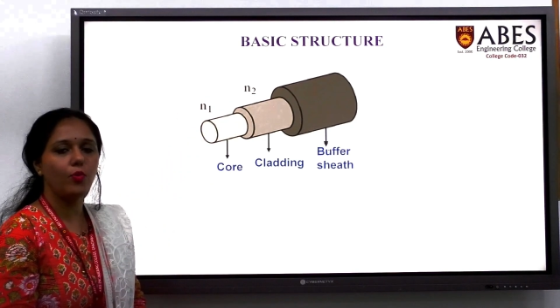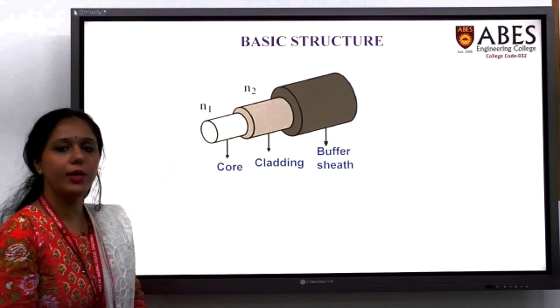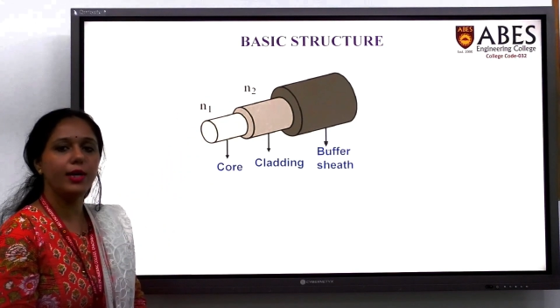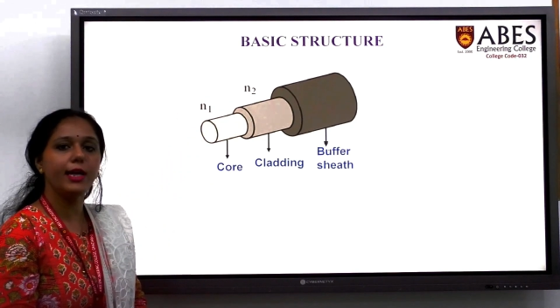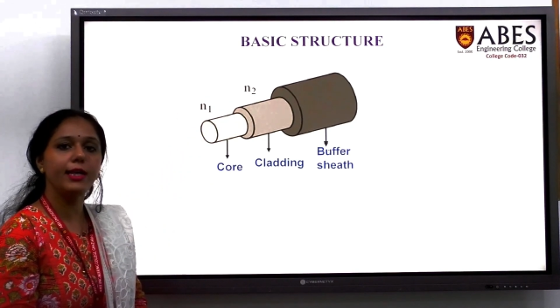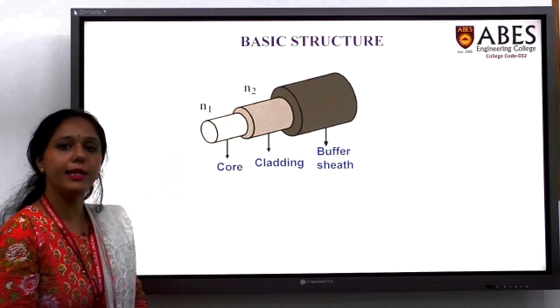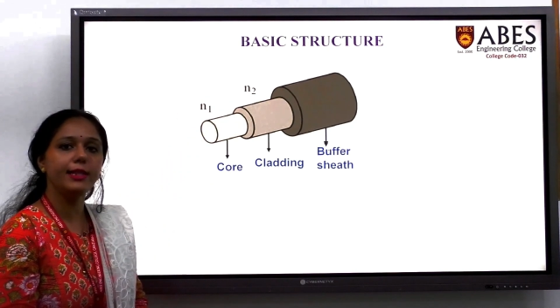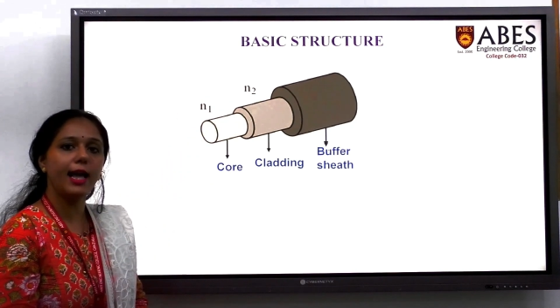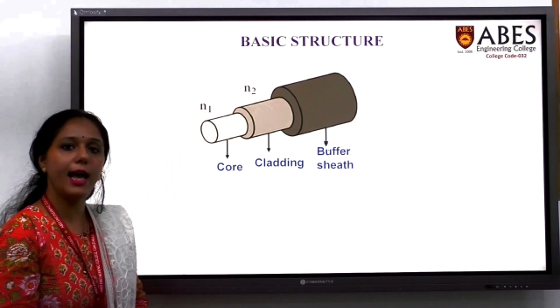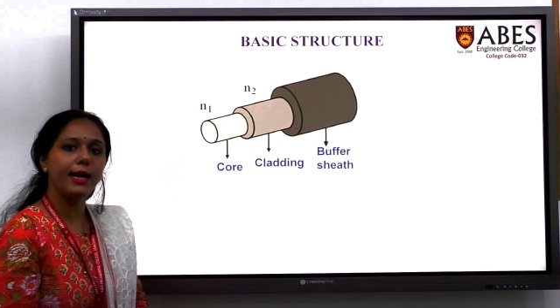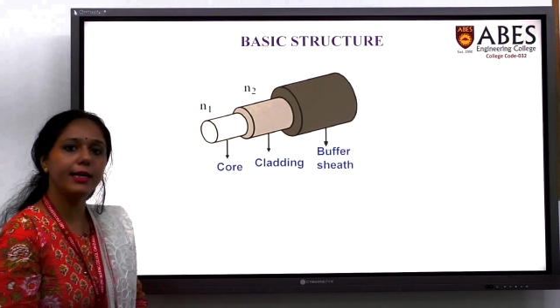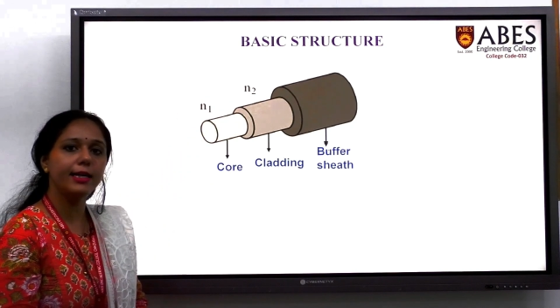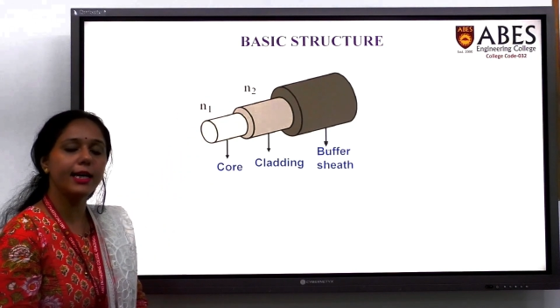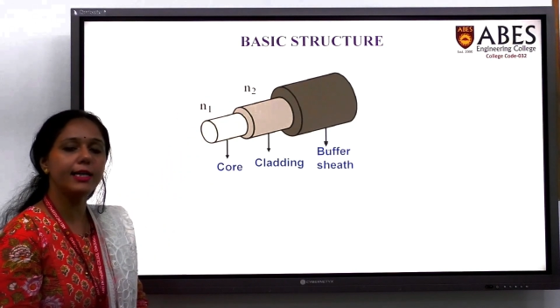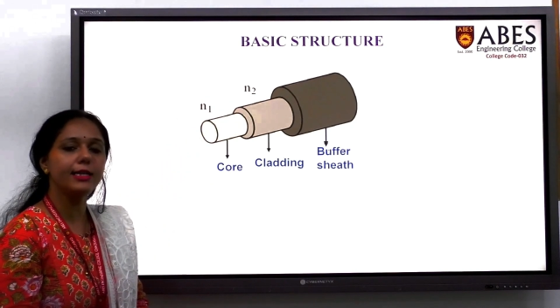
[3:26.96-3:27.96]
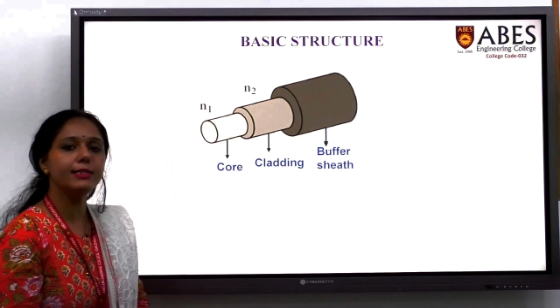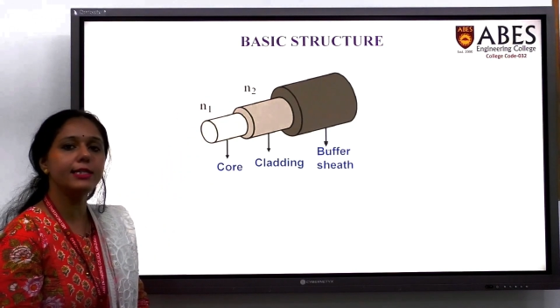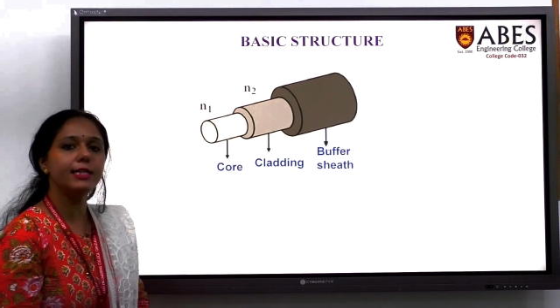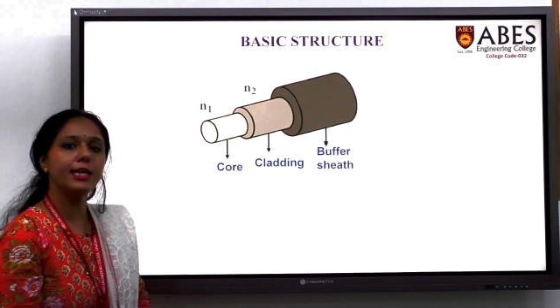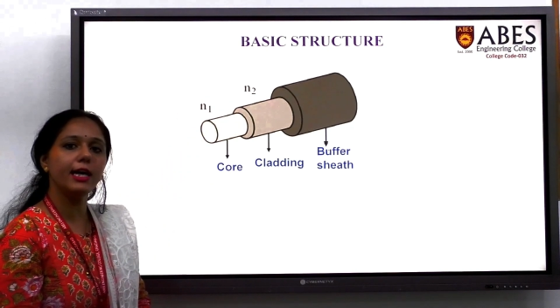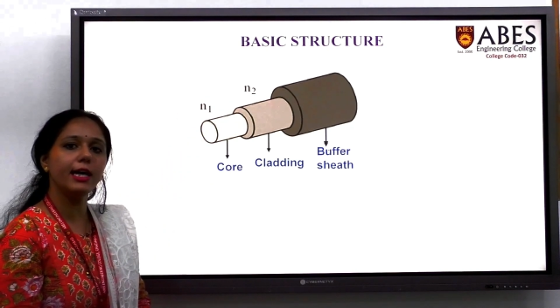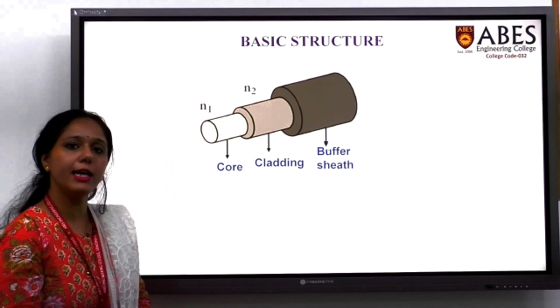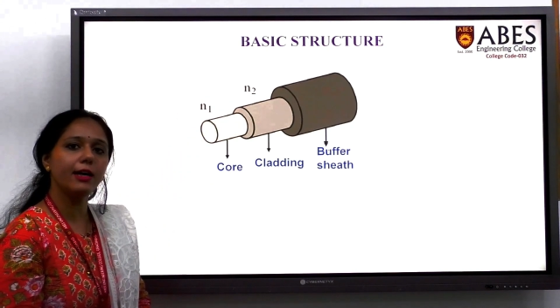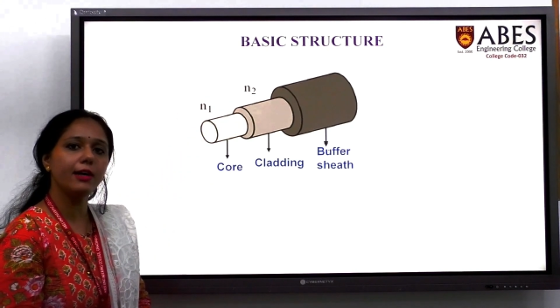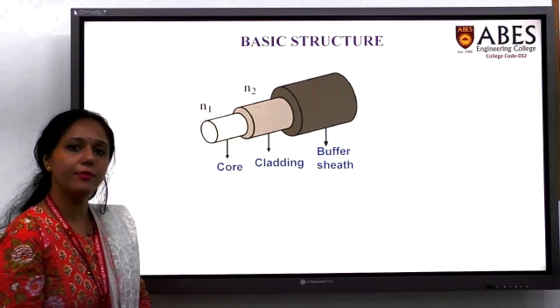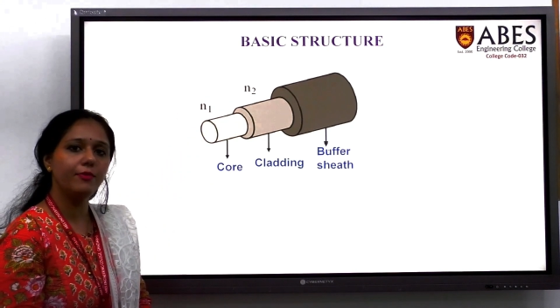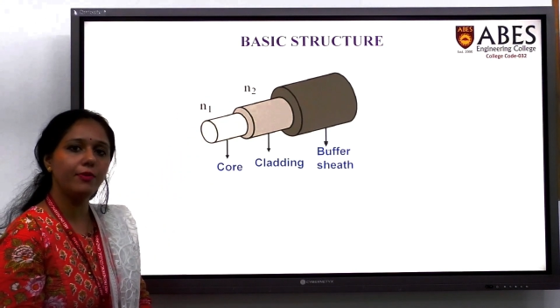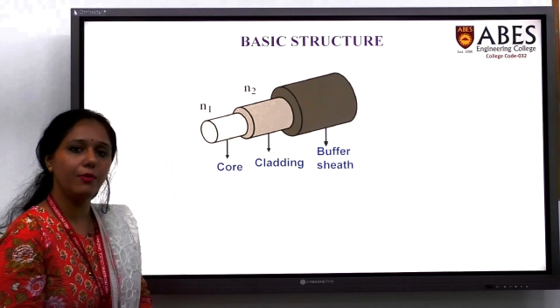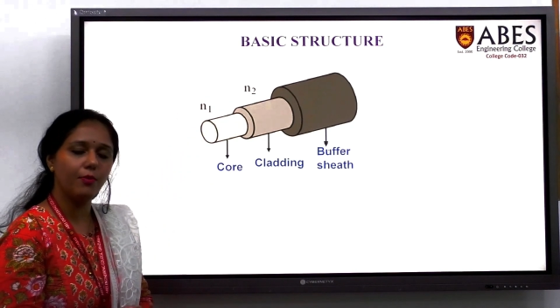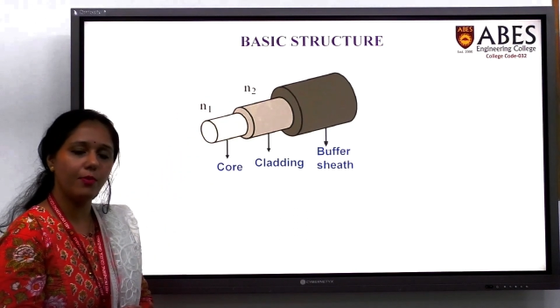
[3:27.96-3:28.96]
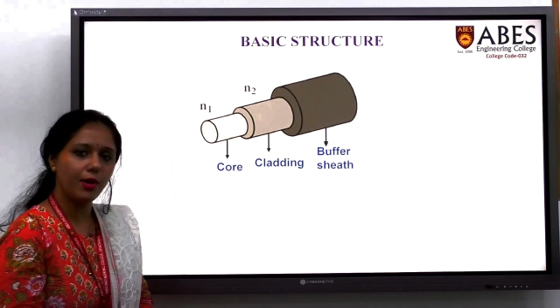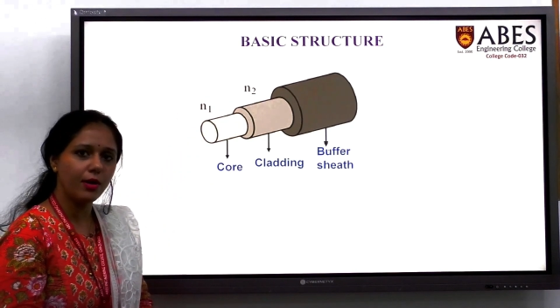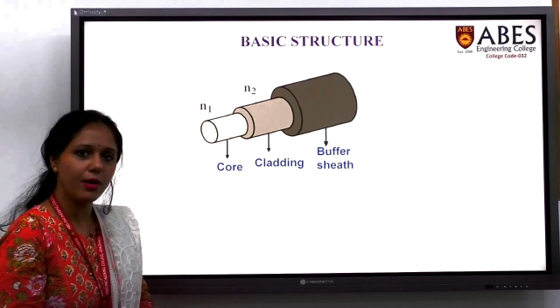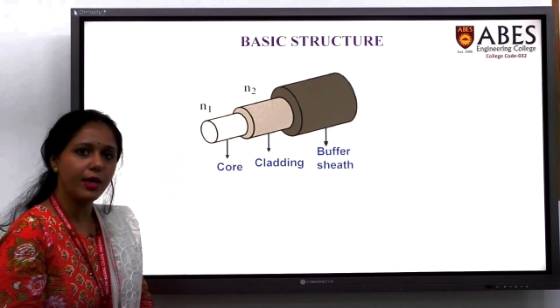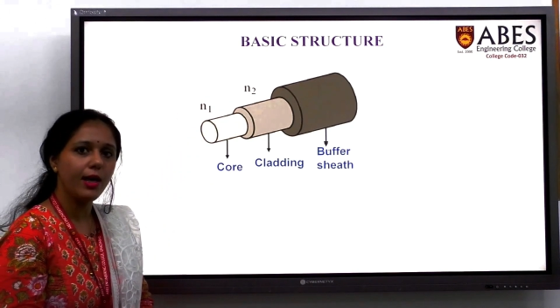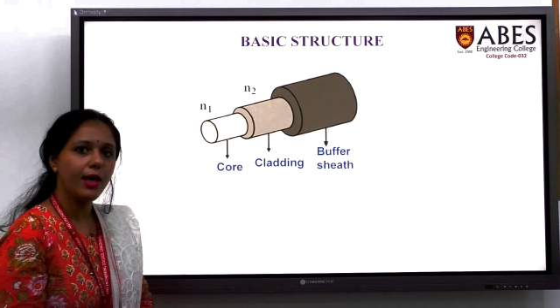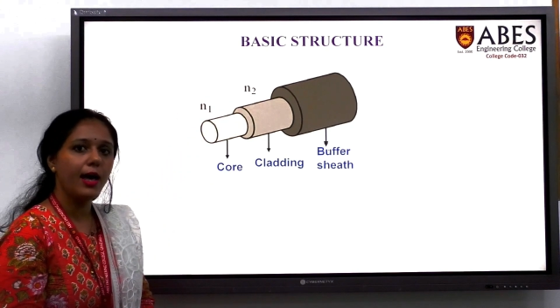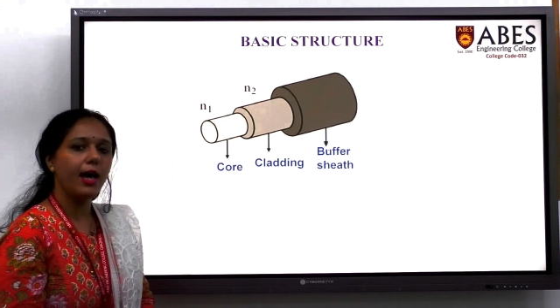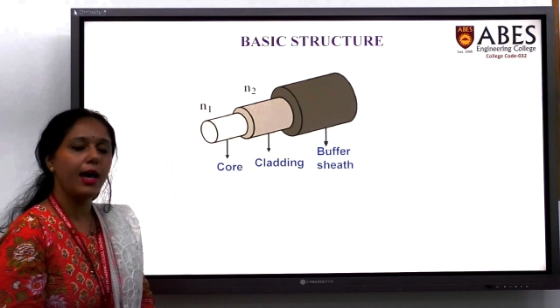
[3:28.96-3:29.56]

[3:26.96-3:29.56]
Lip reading: Only in that case TIR will work,